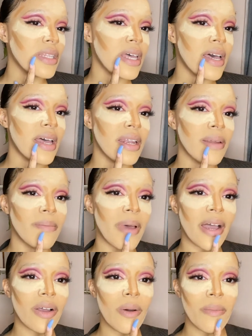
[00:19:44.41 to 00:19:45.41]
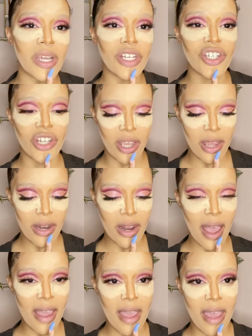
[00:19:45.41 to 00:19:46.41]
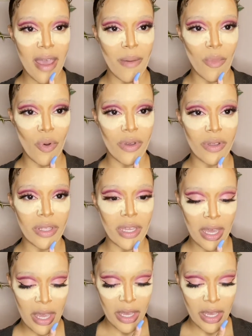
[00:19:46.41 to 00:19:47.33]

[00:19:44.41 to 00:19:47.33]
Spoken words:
Then back on my chin, I am oily.